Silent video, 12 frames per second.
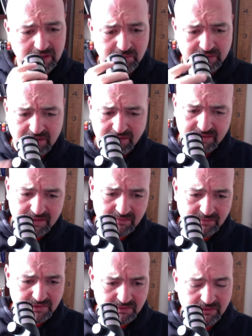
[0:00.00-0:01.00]
with all the
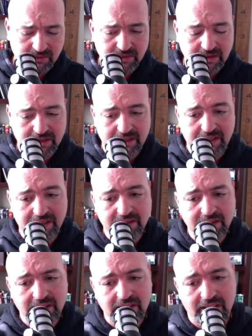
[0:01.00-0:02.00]
numbers we were looking at.
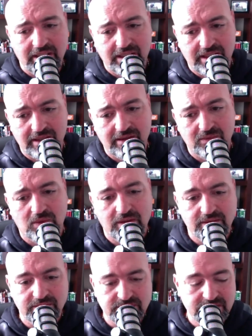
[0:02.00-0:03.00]
And
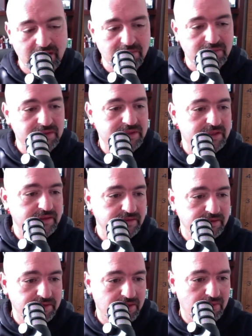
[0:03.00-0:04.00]
while those numbers still
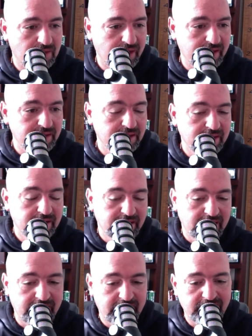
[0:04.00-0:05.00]
look great,
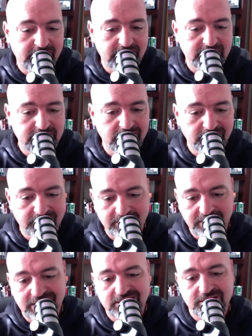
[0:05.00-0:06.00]
and you know there
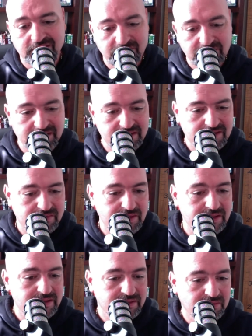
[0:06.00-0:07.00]
may still be a
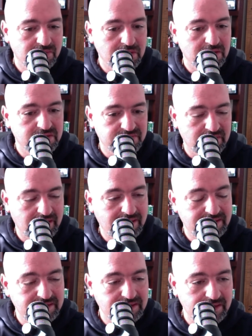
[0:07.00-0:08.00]
squeeze in the works for
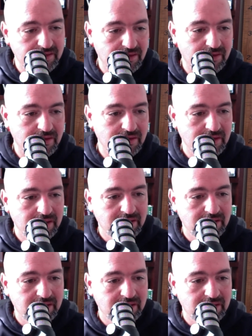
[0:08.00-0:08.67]
ATER,